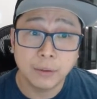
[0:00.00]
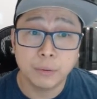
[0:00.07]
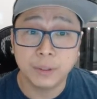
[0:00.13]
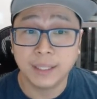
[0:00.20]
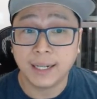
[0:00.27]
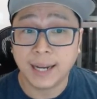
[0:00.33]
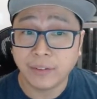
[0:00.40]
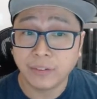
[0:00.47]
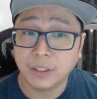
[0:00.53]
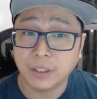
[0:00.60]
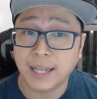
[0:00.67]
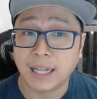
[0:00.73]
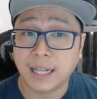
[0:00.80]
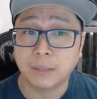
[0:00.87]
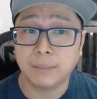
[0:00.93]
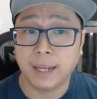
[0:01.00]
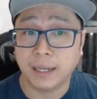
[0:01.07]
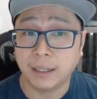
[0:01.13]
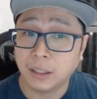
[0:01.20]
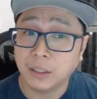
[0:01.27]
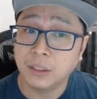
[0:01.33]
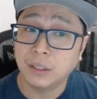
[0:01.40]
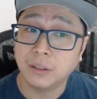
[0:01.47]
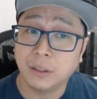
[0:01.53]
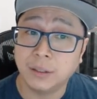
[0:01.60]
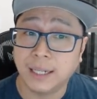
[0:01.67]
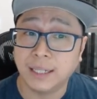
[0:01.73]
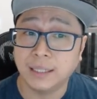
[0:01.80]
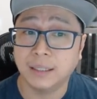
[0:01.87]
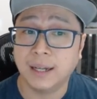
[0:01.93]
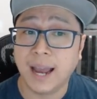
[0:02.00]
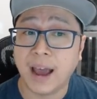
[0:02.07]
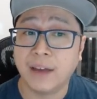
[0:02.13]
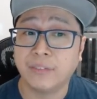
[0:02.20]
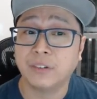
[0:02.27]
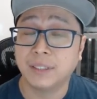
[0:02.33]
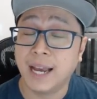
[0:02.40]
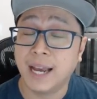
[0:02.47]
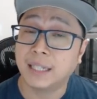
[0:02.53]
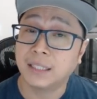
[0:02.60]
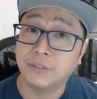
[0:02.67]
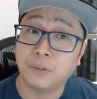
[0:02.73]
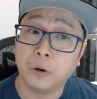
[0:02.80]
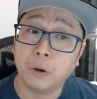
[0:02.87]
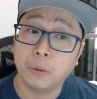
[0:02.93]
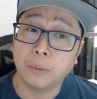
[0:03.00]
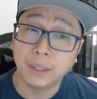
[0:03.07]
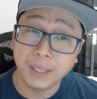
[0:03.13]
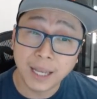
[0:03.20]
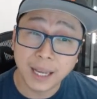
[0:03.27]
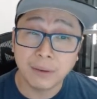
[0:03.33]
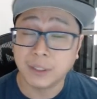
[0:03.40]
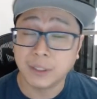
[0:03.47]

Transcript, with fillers: With an after-tax plan, also known as an after-tax four oh one k,